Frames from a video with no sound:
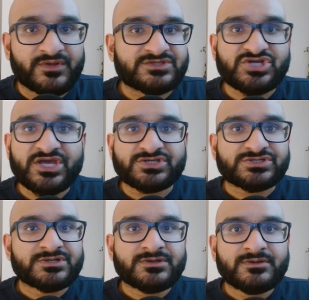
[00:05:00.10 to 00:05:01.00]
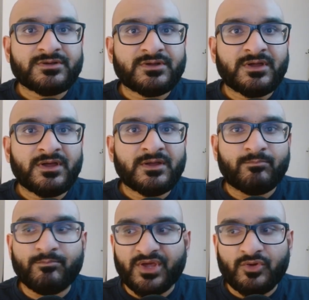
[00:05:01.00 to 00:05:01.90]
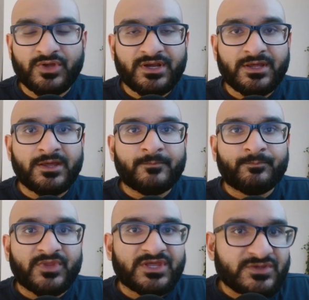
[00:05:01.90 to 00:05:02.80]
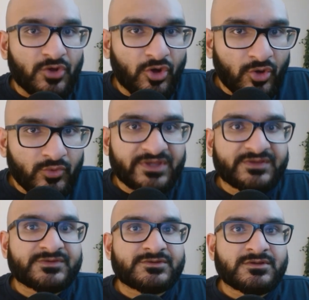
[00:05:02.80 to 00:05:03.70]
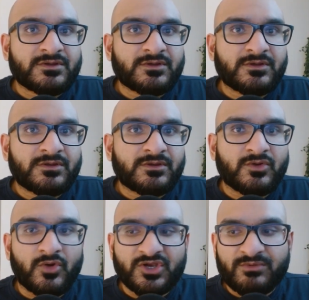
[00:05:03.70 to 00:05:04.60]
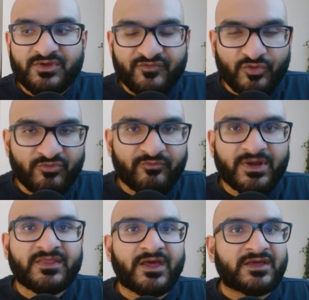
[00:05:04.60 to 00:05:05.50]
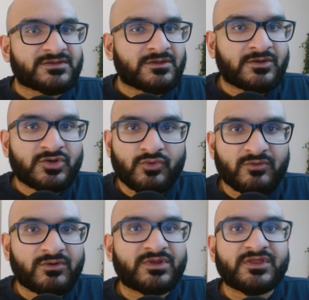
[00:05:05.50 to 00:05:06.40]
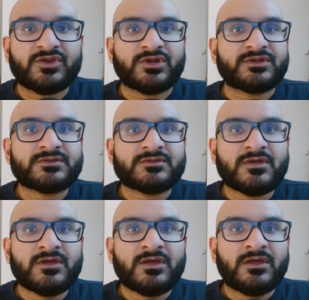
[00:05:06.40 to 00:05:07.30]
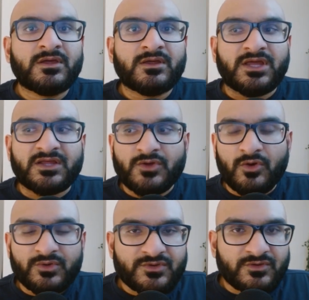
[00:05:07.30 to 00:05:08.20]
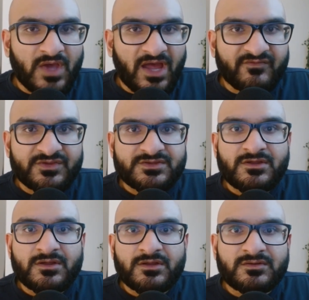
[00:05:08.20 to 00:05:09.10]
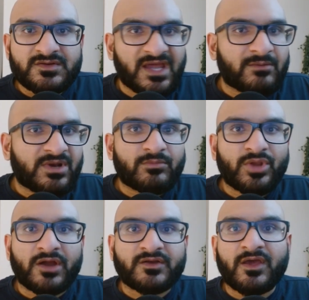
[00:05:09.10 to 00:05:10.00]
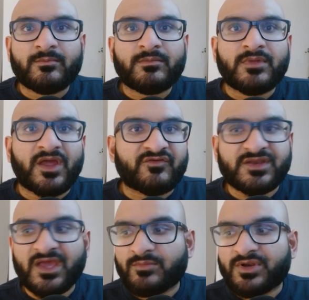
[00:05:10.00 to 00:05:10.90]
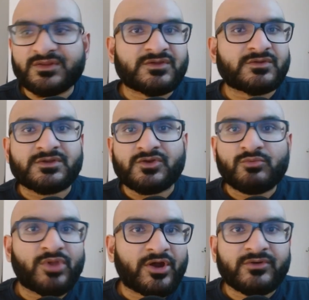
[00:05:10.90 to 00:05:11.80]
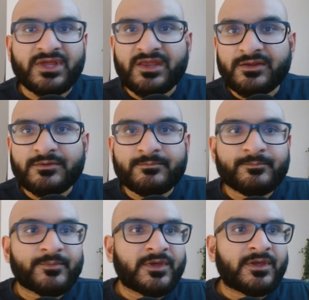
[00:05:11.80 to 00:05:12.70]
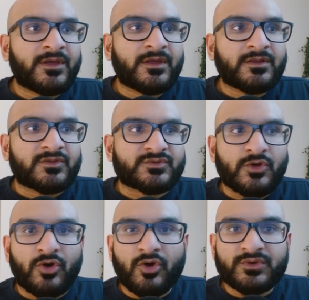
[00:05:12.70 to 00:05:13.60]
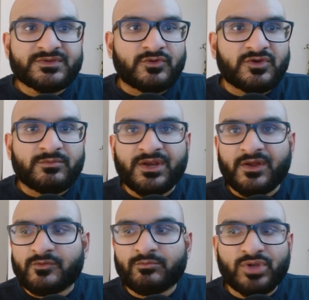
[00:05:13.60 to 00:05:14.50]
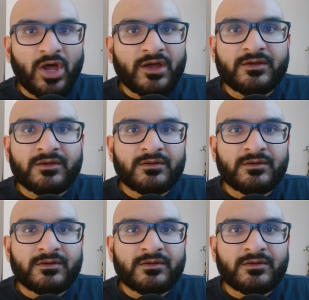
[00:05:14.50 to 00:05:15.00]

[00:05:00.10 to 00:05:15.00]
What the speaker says: doesn't change. Bitcoin is always going to be a form of money that has 21 million units. It's always going to have this 10-minute block time. Every 10 minutes, there's a new block created. There's always going to be another block